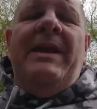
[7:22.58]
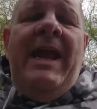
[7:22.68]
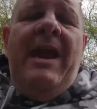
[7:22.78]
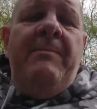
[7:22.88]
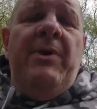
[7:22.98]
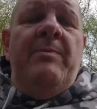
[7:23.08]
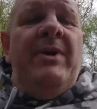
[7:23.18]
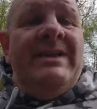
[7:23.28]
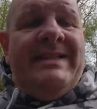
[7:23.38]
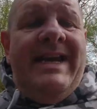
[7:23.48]
been hand built
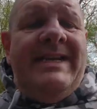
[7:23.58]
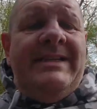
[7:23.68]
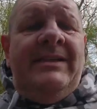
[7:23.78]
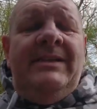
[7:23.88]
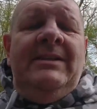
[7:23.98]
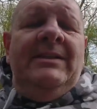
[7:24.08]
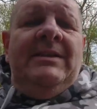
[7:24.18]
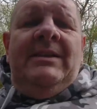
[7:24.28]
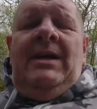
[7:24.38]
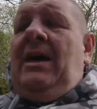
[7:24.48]
by his dad,
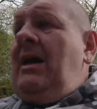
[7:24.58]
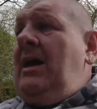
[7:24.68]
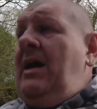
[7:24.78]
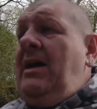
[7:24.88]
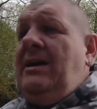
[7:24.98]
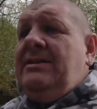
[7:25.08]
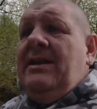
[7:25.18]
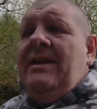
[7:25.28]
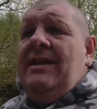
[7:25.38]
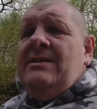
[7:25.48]
and
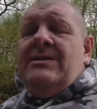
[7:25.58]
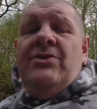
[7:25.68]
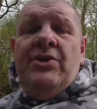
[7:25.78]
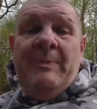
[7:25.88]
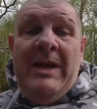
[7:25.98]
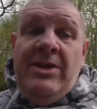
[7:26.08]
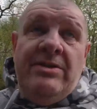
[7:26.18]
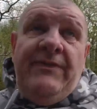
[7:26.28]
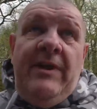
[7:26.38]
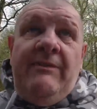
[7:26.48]
that's not been
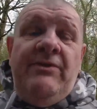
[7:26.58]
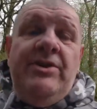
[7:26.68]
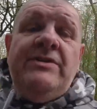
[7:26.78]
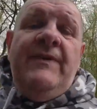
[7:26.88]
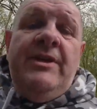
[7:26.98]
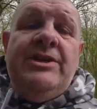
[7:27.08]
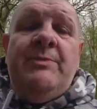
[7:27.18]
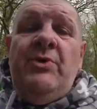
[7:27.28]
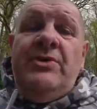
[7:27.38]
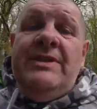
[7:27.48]
used. They've not used
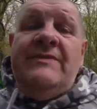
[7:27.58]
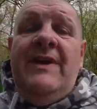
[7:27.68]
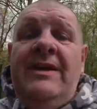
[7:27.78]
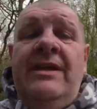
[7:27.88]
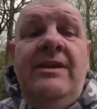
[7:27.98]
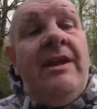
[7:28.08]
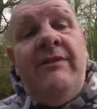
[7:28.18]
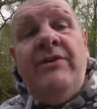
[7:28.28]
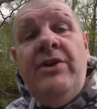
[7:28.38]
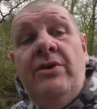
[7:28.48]
furniture board on this van either.
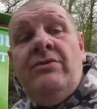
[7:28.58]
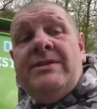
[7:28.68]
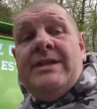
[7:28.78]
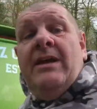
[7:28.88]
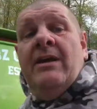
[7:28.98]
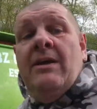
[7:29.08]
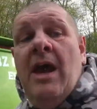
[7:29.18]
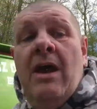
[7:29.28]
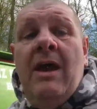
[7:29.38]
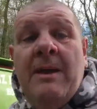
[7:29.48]
They've used
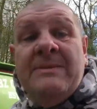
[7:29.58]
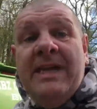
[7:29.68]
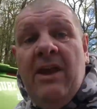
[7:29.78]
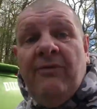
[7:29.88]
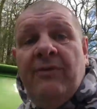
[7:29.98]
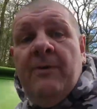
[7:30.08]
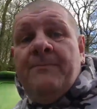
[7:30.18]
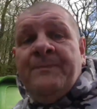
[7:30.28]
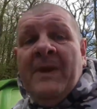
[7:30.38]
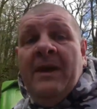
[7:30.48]
uh, M D F
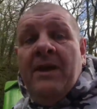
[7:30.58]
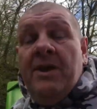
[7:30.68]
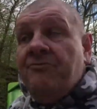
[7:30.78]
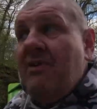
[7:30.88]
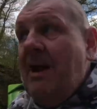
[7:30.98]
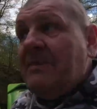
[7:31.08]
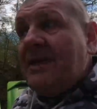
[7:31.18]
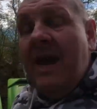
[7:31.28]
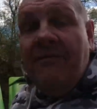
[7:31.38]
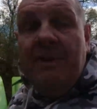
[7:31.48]
and
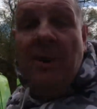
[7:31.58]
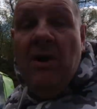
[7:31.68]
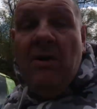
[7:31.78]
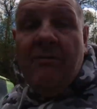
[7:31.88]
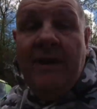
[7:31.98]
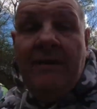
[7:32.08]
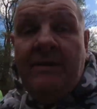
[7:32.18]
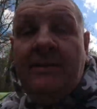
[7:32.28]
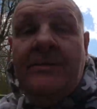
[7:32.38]
wrapped every part of it.